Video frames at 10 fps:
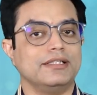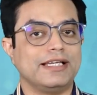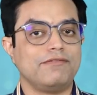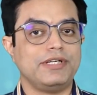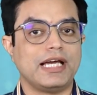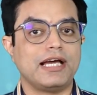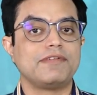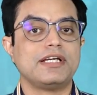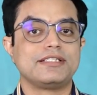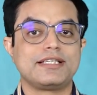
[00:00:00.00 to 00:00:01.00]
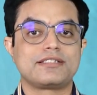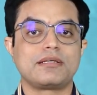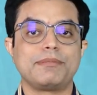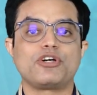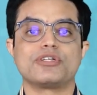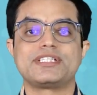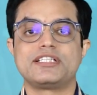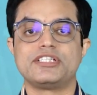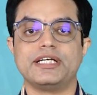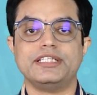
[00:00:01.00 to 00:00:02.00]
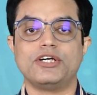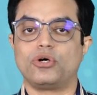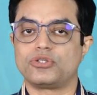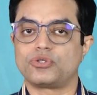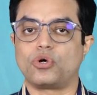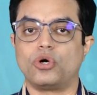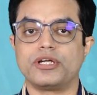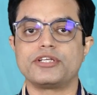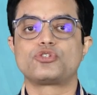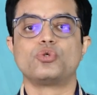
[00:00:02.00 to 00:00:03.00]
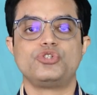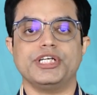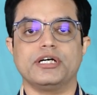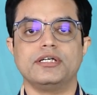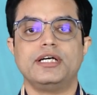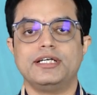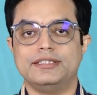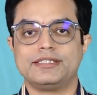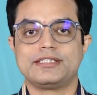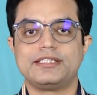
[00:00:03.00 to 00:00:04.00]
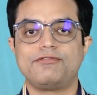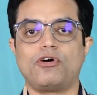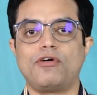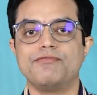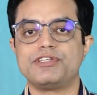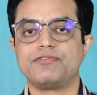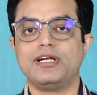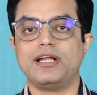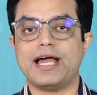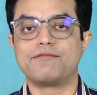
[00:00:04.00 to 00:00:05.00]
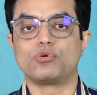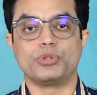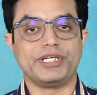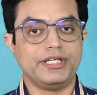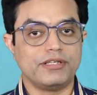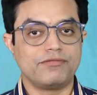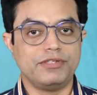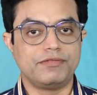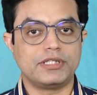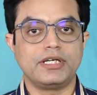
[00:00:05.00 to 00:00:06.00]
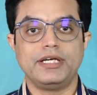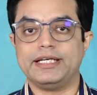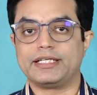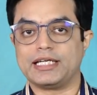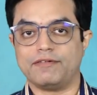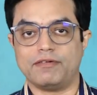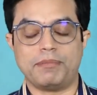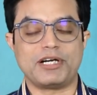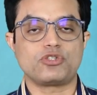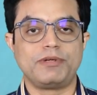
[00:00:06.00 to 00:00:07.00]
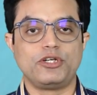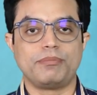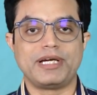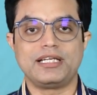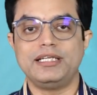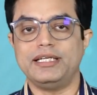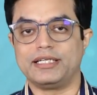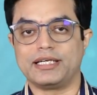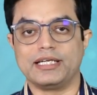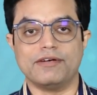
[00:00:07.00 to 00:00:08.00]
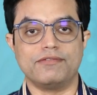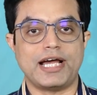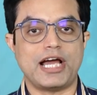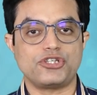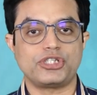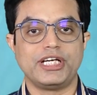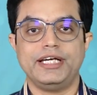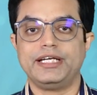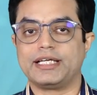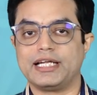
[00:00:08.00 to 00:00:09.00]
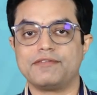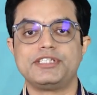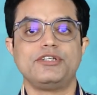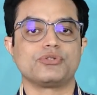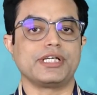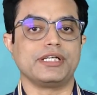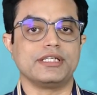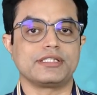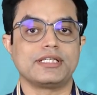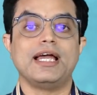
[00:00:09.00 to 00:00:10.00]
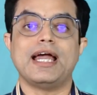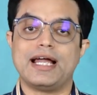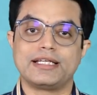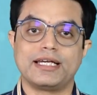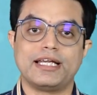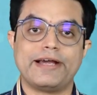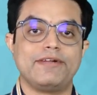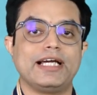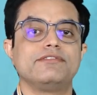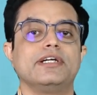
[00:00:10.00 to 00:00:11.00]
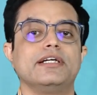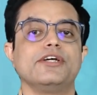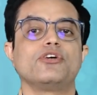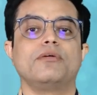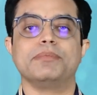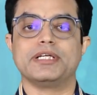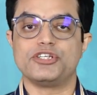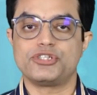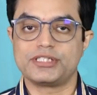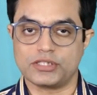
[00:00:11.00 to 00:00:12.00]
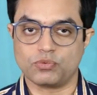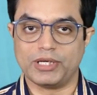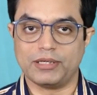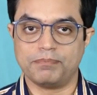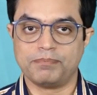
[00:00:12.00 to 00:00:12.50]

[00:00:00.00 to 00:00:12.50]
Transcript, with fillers: Then we have systemic onset JIA, also called as SOJIA. This is the form which will have quotidian fever, it can have hepatosplenomegaly, it can have rash, it can have serositis and can have life-threatening complications as well.